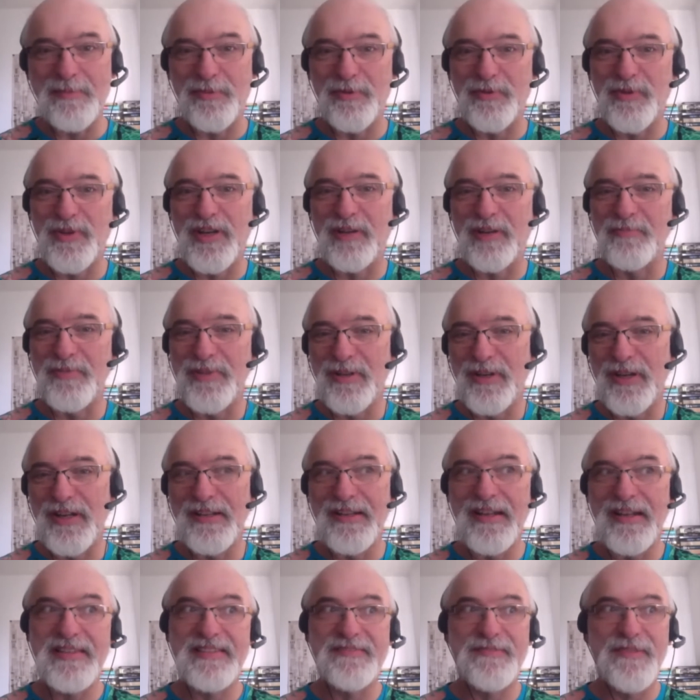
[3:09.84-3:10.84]
who come here,
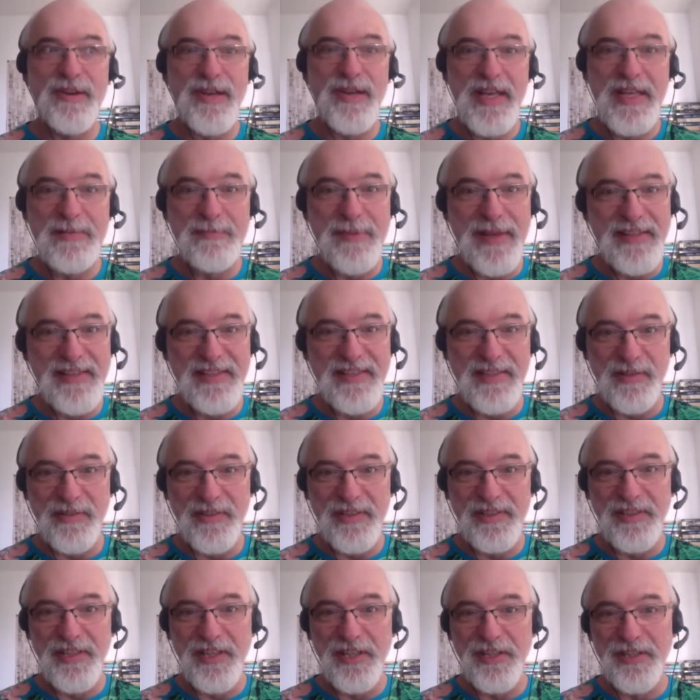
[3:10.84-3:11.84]
and it's very expensive,
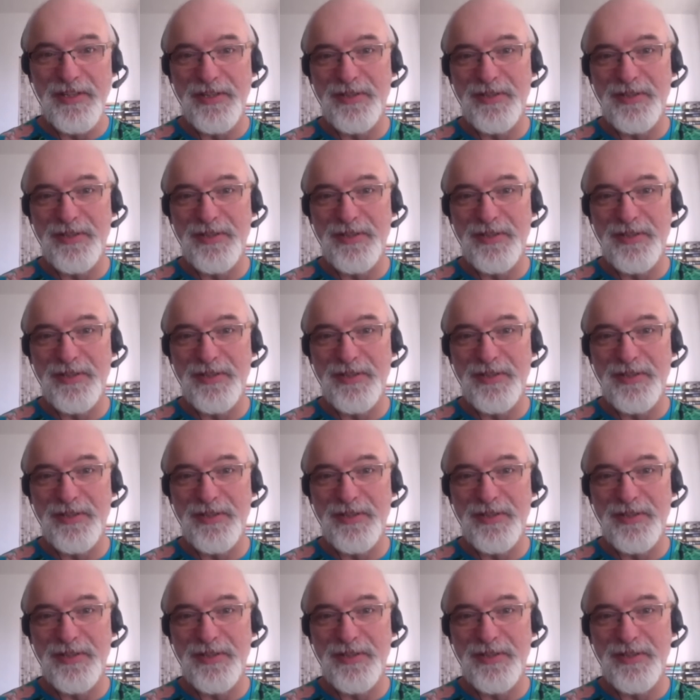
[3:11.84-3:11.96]
isn't it?